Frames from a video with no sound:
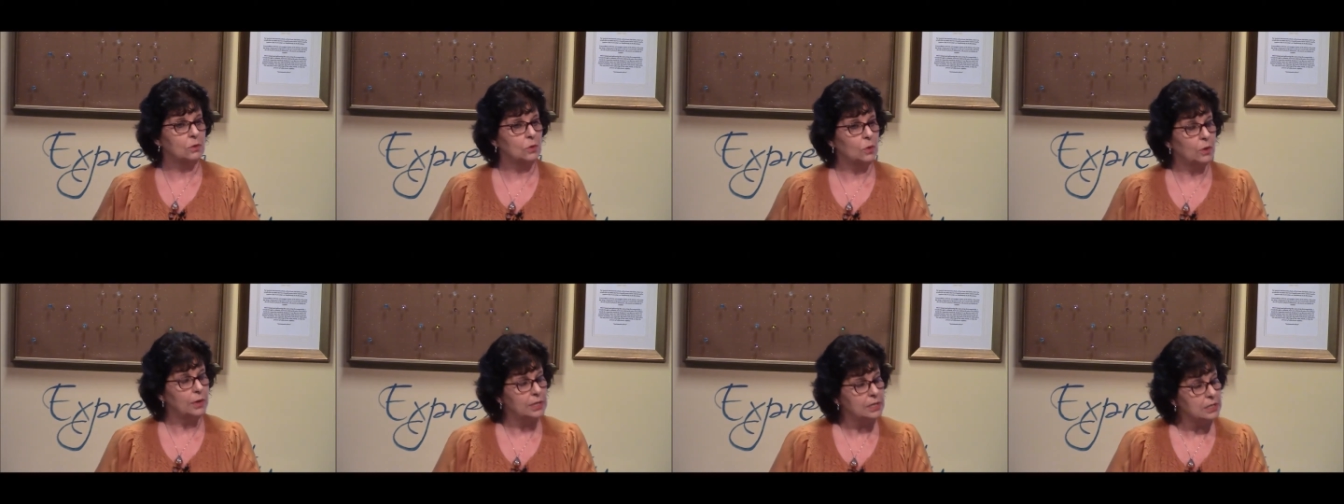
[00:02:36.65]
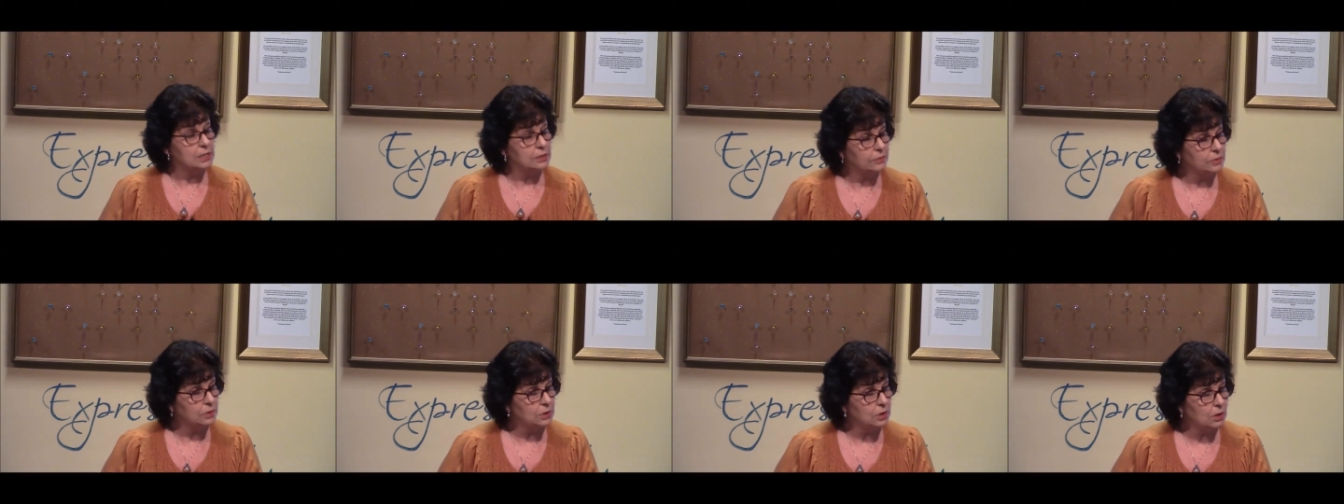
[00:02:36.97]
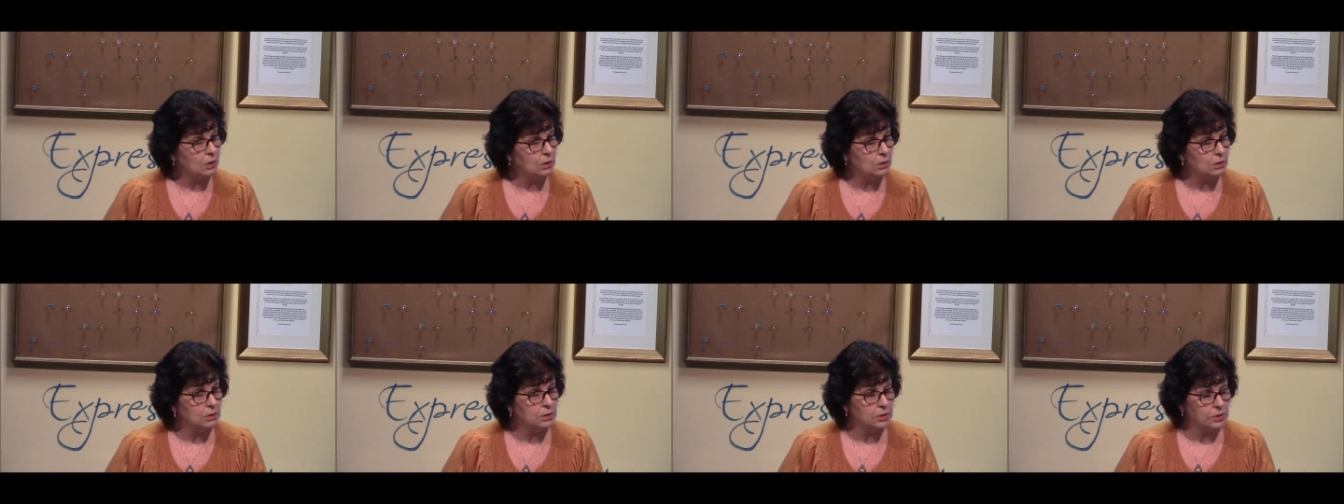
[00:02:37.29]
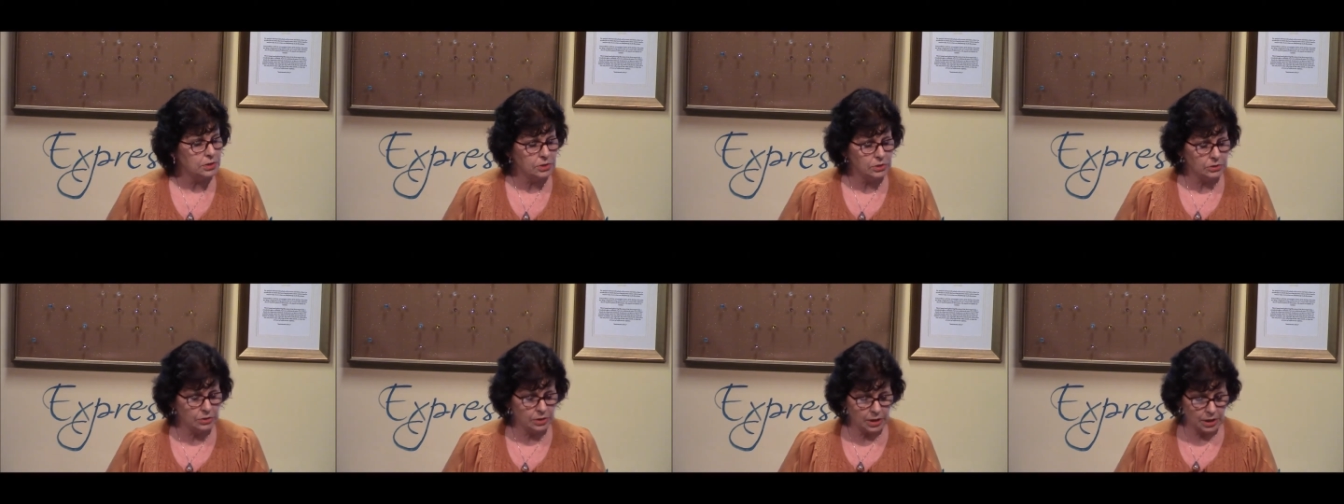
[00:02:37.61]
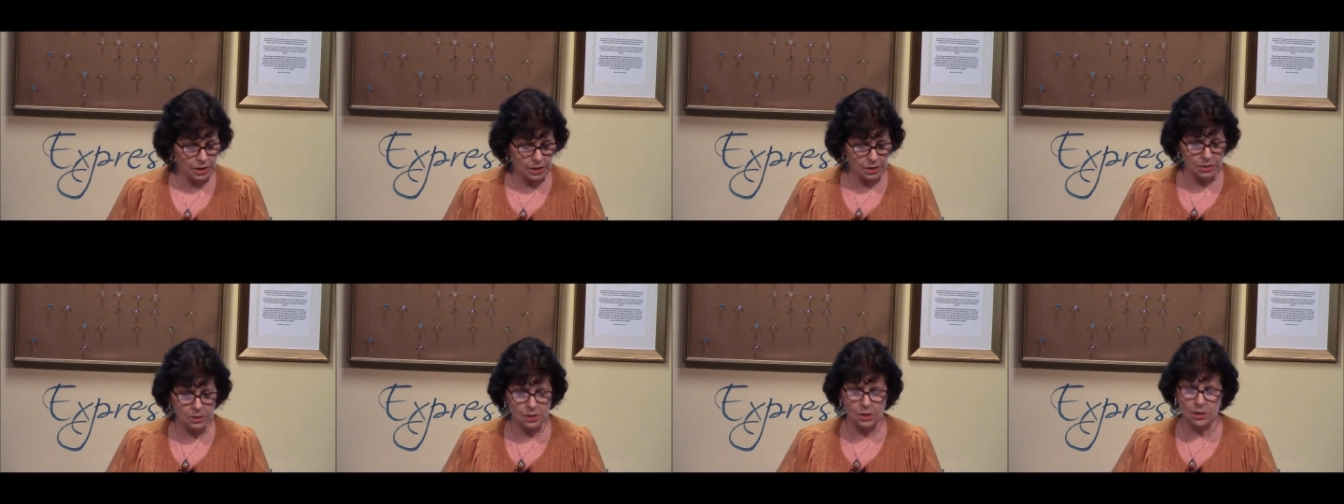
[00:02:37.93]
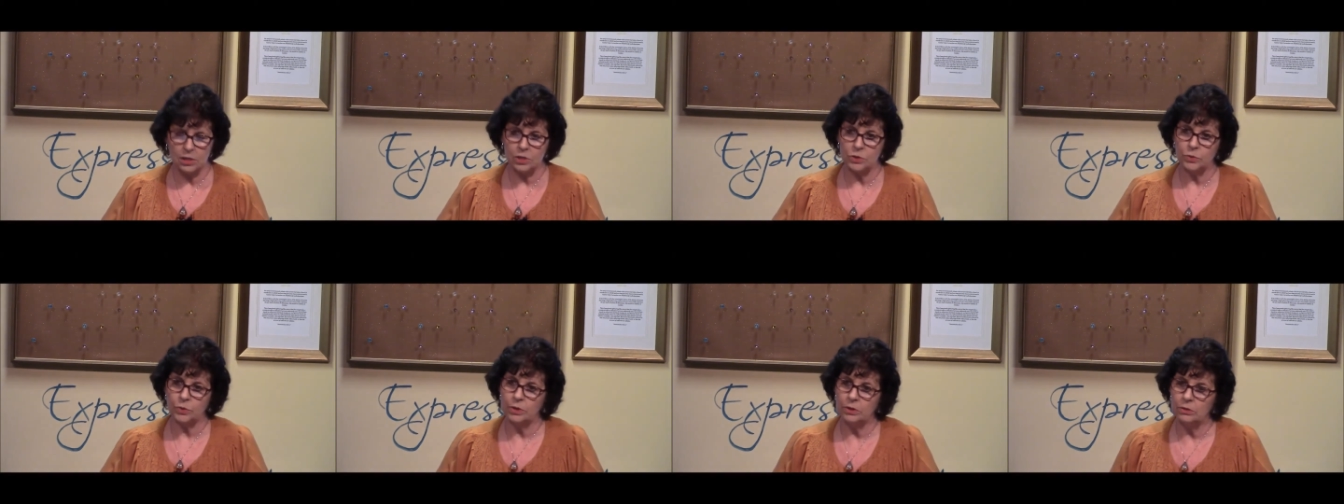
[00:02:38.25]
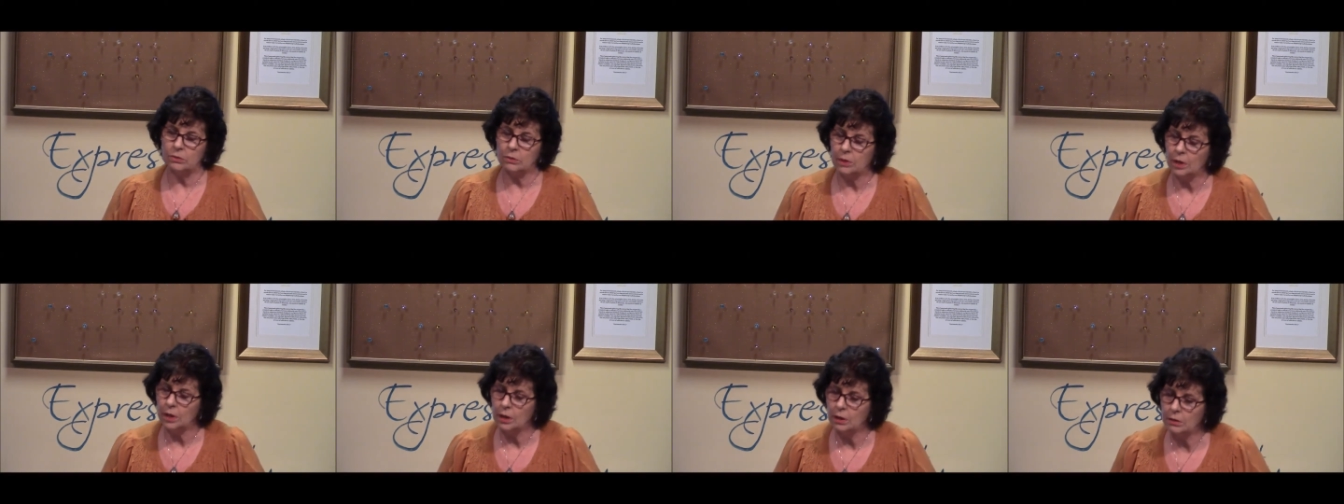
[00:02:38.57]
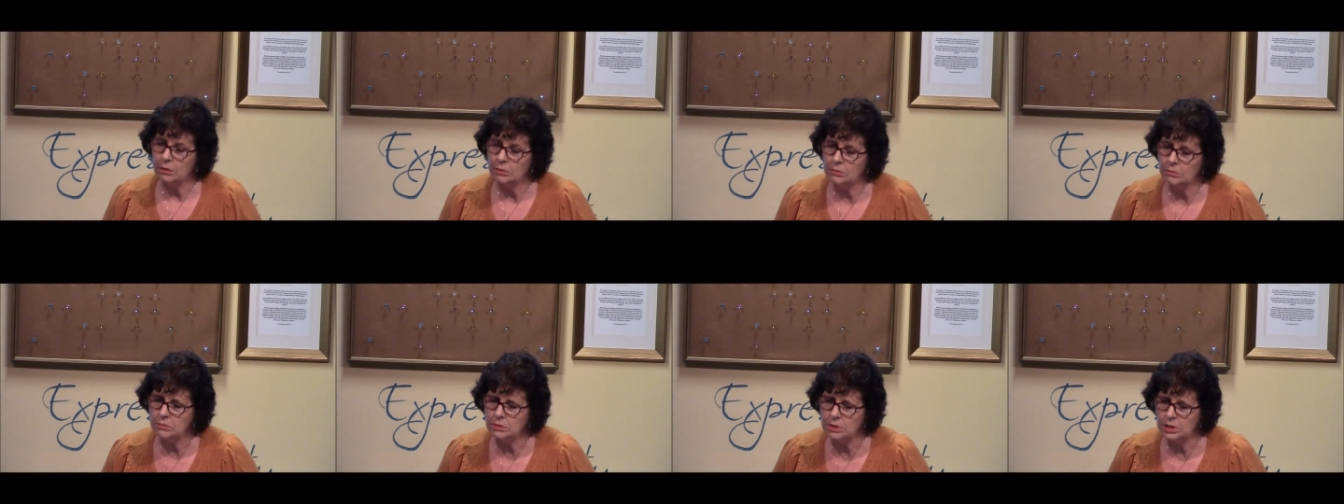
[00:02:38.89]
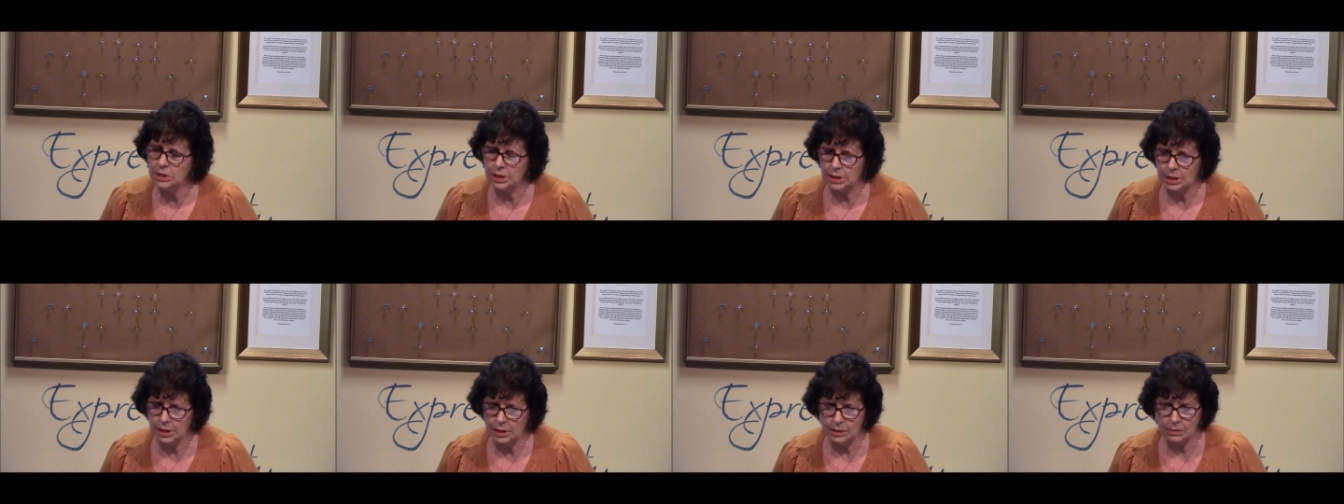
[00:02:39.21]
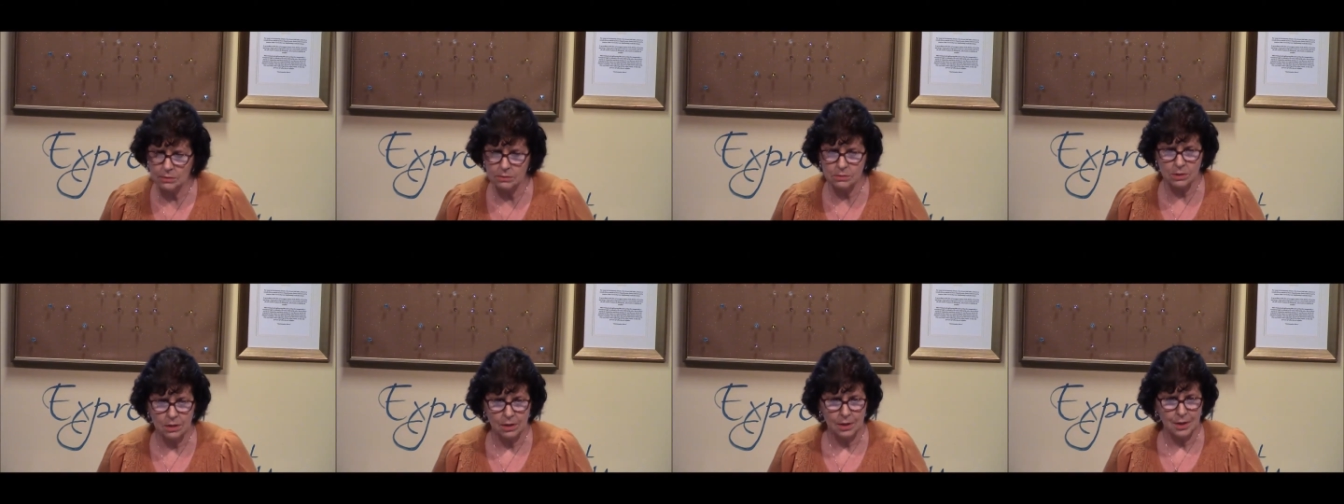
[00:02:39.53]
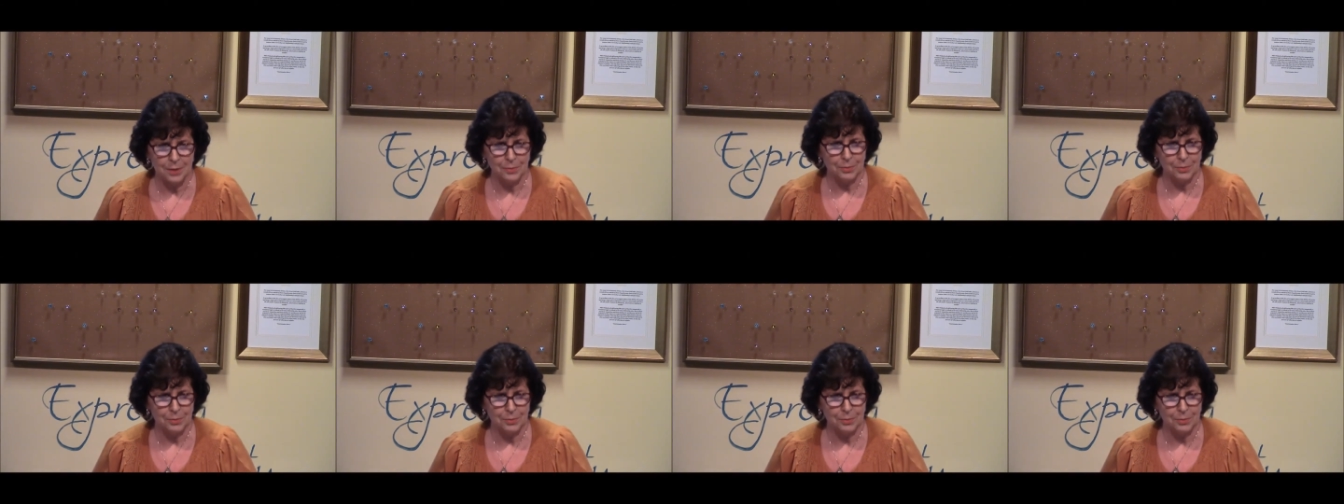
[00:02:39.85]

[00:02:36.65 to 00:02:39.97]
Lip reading: quite difficult to get in touch with your own needs